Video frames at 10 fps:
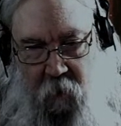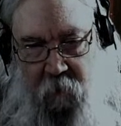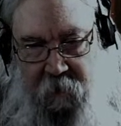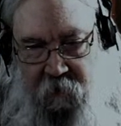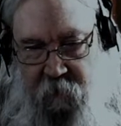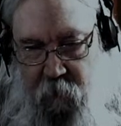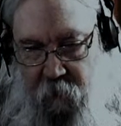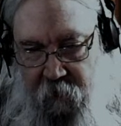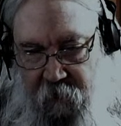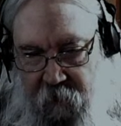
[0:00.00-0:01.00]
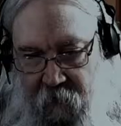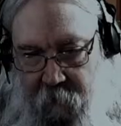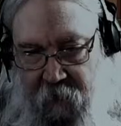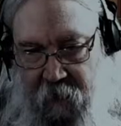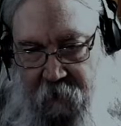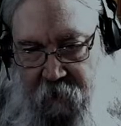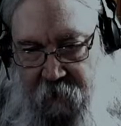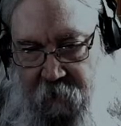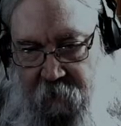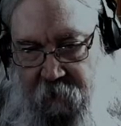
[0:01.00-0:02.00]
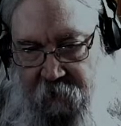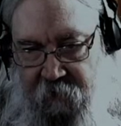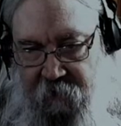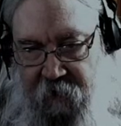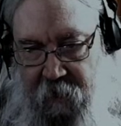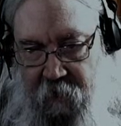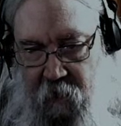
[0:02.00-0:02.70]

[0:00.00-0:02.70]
Okay, she put an M dash in there instead